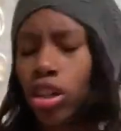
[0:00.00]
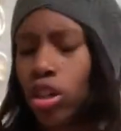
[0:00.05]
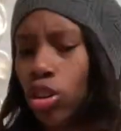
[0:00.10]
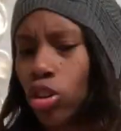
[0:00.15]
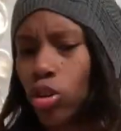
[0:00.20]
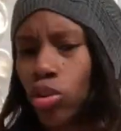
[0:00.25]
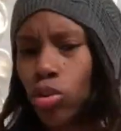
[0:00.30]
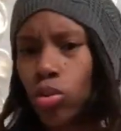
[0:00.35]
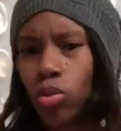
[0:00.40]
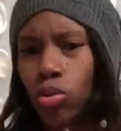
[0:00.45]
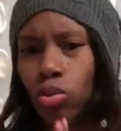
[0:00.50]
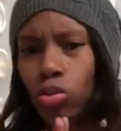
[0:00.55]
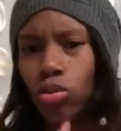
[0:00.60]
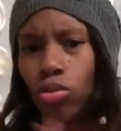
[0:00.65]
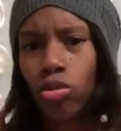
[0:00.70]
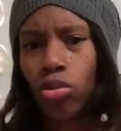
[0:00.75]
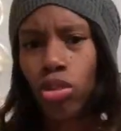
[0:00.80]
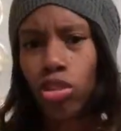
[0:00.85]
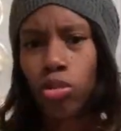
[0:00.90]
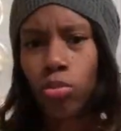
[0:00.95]
you
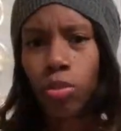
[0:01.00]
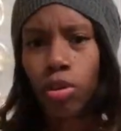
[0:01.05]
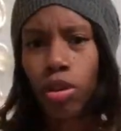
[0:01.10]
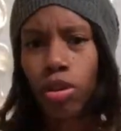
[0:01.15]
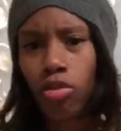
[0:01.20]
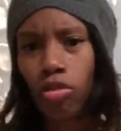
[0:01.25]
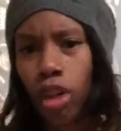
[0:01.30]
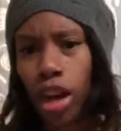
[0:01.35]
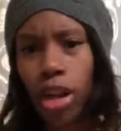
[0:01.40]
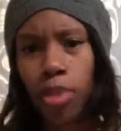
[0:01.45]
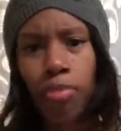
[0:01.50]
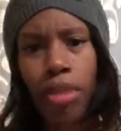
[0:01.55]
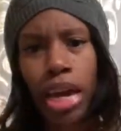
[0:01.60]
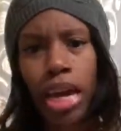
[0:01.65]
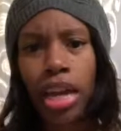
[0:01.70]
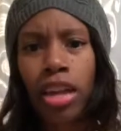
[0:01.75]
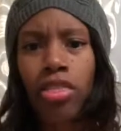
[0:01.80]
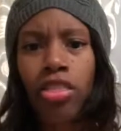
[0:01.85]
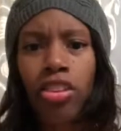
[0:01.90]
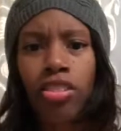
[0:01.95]
just put right
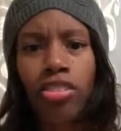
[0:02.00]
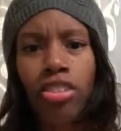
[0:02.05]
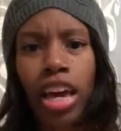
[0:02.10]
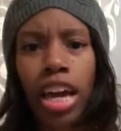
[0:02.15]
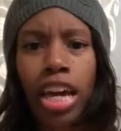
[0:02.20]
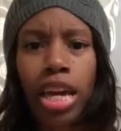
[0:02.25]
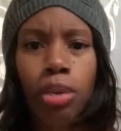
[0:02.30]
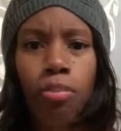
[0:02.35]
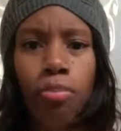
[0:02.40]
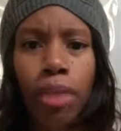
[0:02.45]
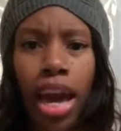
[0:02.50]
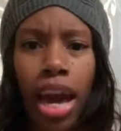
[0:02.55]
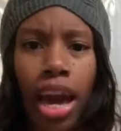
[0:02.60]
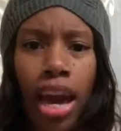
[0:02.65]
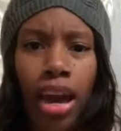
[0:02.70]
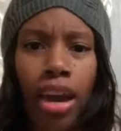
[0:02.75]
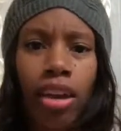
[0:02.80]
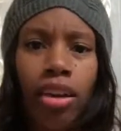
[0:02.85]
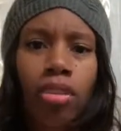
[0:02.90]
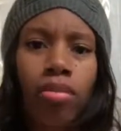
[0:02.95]
back in the same
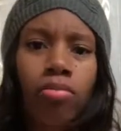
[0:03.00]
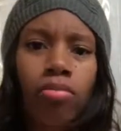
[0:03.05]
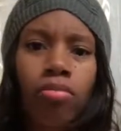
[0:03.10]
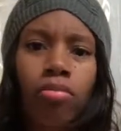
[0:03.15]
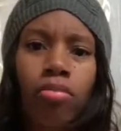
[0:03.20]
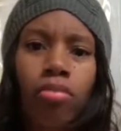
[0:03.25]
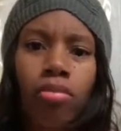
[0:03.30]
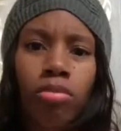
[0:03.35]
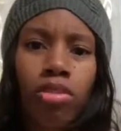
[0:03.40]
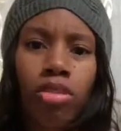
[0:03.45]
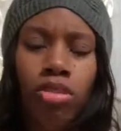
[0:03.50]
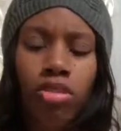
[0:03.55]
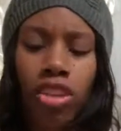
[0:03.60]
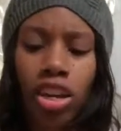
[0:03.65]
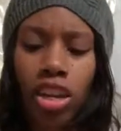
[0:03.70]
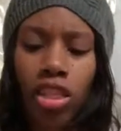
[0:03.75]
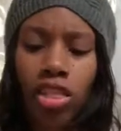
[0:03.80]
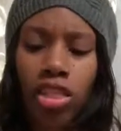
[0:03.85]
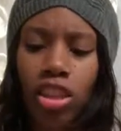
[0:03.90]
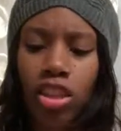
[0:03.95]
bag
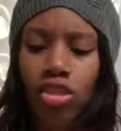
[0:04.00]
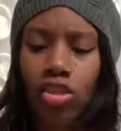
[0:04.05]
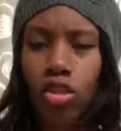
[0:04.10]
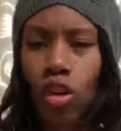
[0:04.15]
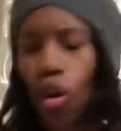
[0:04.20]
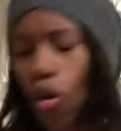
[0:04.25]
stick this